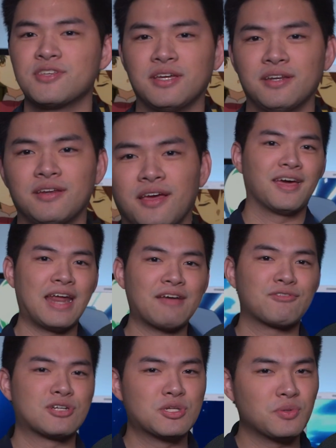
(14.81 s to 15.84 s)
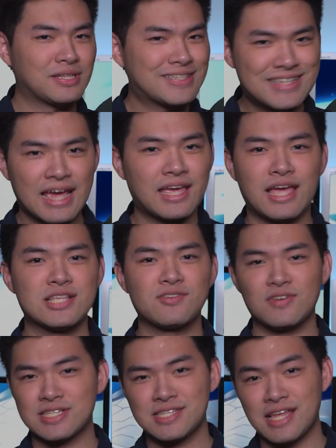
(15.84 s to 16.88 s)
in, and after doing decades
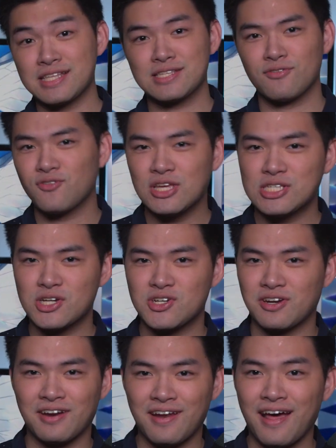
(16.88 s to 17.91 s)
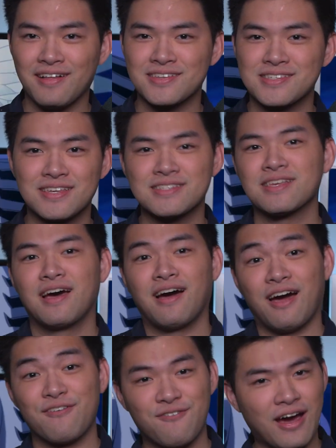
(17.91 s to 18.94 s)
of extensive research and analysis,
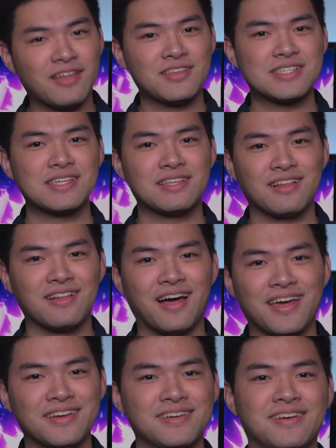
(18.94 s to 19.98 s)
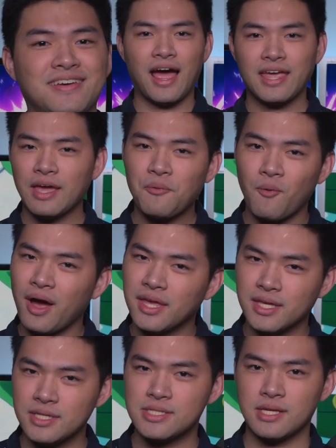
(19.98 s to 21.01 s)
I finally see the light. I get why
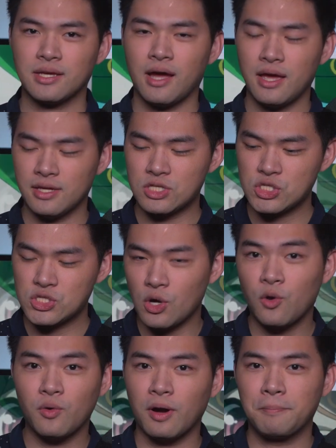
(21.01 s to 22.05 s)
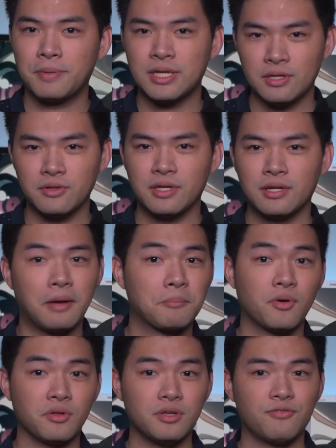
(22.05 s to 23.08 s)
isekai is so appealing and
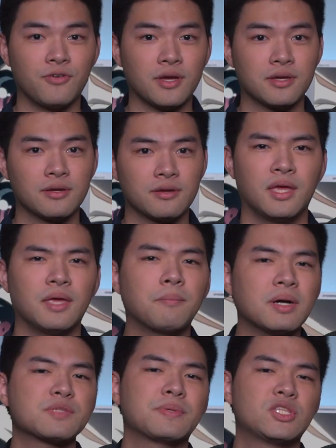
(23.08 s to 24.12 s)
prolific. It must be